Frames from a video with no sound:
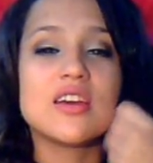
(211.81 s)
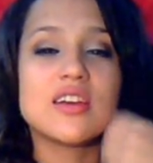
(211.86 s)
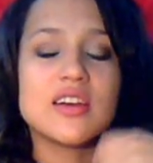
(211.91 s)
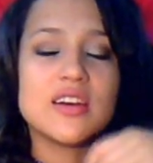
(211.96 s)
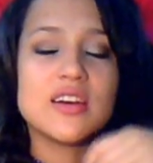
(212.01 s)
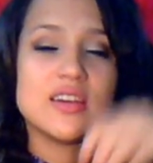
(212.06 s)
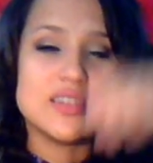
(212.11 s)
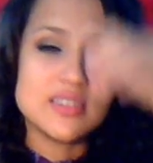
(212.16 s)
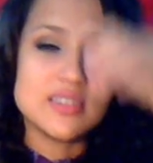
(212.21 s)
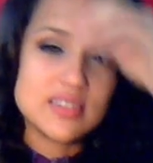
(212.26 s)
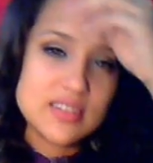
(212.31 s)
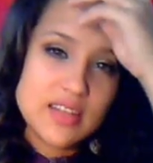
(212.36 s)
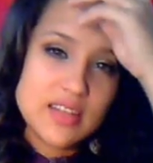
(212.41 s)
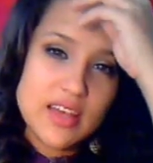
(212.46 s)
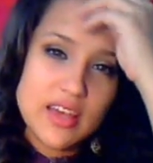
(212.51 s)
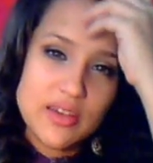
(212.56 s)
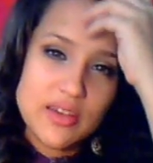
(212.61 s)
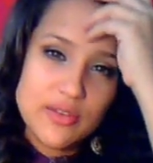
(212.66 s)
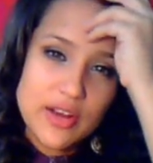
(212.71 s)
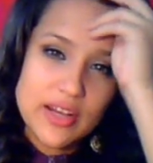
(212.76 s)
because
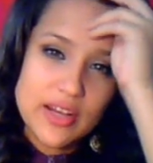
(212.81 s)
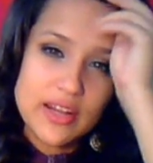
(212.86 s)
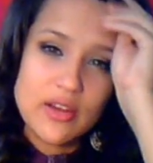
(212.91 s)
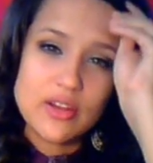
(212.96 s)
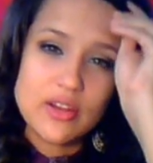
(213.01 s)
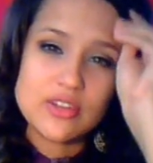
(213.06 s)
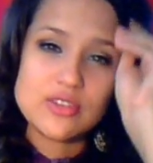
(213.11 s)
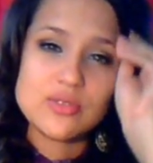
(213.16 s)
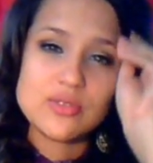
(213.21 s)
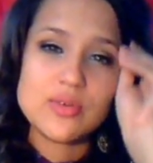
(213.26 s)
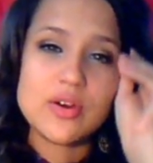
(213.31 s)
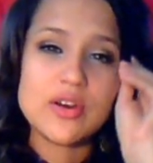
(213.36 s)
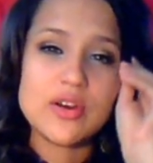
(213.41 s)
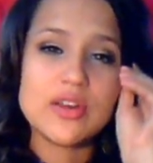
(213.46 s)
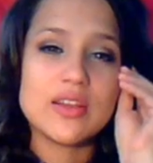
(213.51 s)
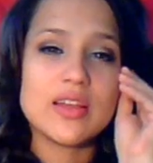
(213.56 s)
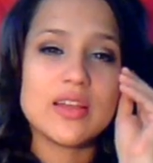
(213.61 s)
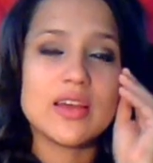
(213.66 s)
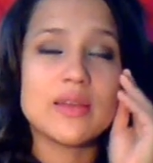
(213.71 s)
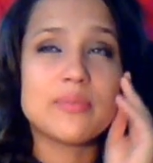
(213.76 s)
like right now I just
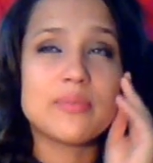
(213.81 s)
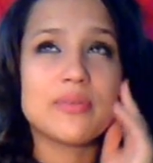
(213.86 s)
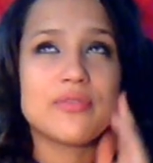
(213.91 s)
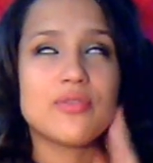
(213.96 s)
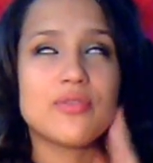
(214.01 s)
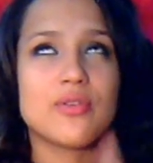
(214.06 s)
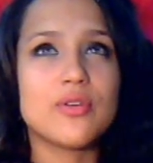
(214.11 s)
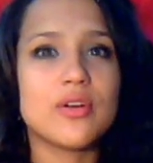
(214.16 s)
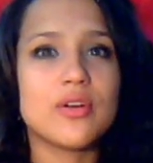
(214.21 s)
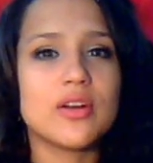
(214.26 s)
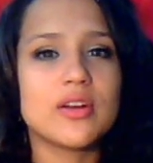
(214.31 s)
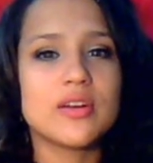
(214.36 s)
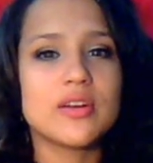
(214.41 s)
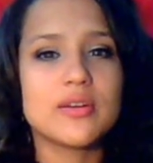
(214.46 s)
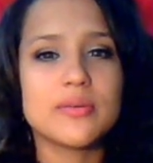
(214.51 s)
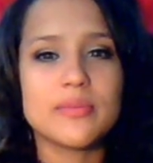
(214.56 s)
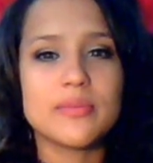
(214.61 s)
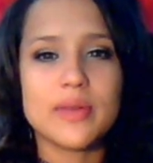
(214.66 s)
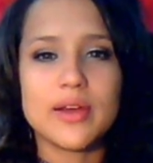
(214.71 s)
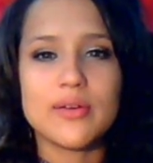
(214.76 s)
want, like before
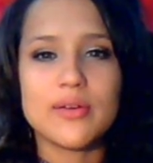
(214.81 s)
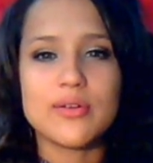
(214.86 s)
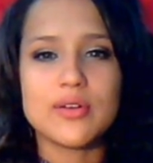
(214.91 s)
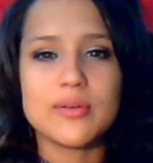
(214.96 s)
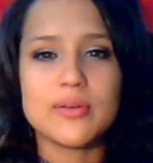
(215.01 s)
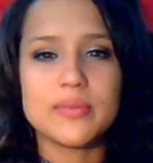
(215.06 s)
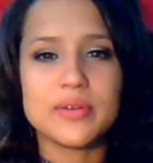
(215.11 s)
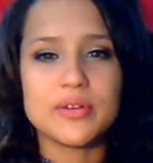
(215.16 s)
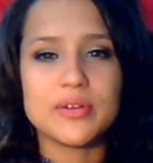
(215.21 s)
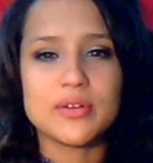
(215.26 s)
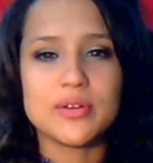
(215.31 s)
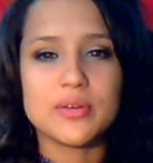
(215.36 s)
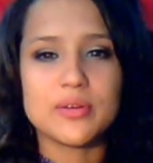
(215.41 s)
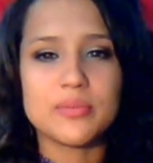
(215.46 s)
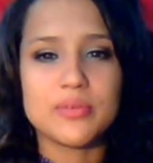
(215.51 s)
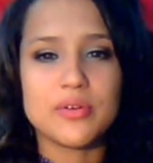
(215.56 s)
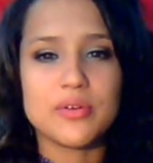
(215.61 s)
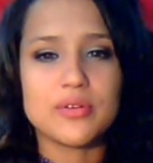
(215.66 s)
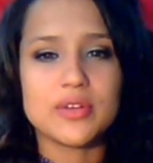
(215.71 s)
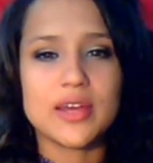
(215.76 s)
my whole computer
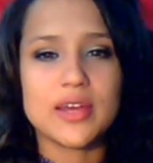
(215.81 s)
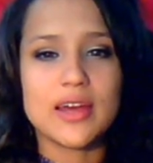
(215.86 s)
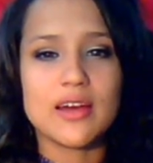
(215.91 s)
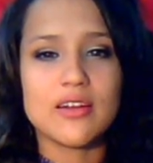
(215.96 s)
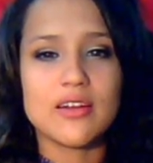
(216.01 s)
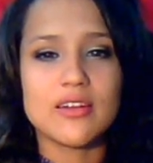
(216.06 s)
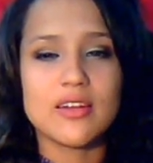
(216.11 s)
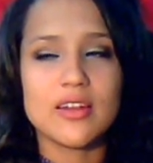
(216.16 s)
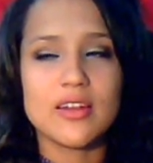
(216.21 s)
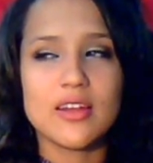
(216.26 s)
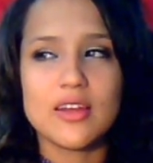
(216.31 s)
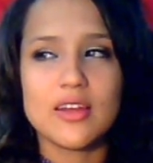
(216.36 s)
broke down,